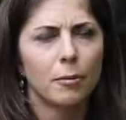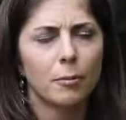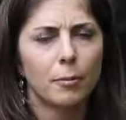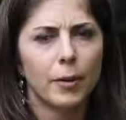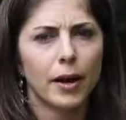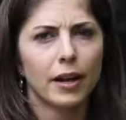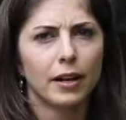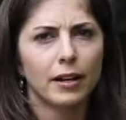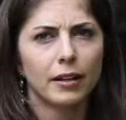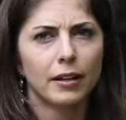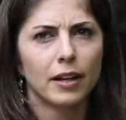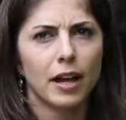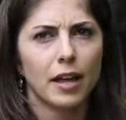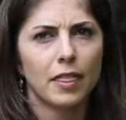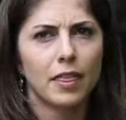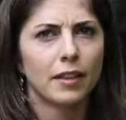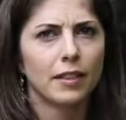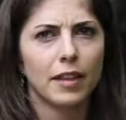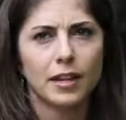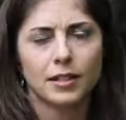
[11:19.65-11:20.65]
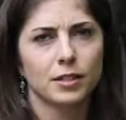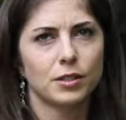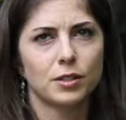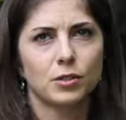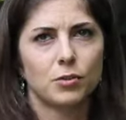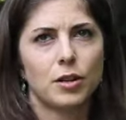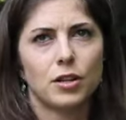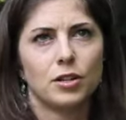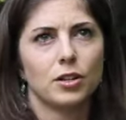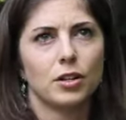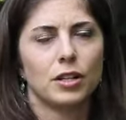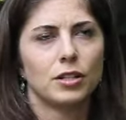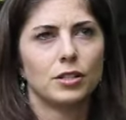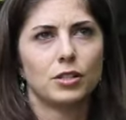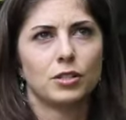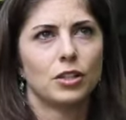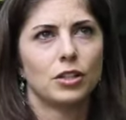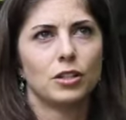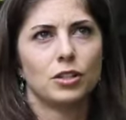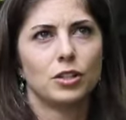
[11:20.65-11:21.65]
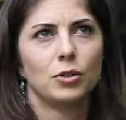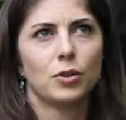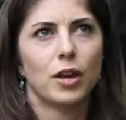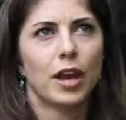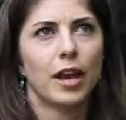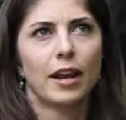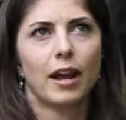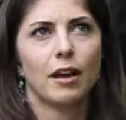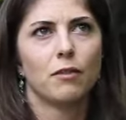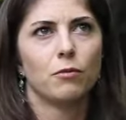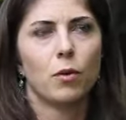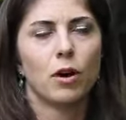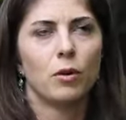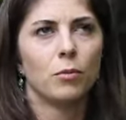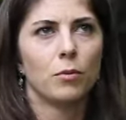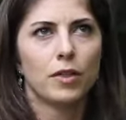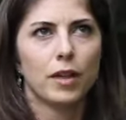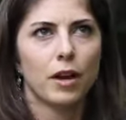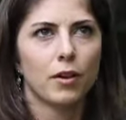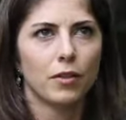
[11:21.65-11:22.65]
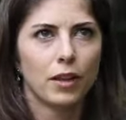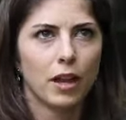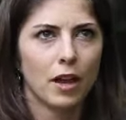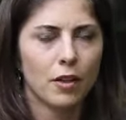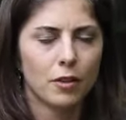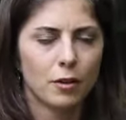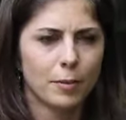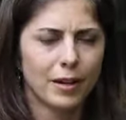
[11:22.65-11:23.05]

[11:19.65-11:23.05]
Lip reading: But I think that's surrender. You can't have one without the other,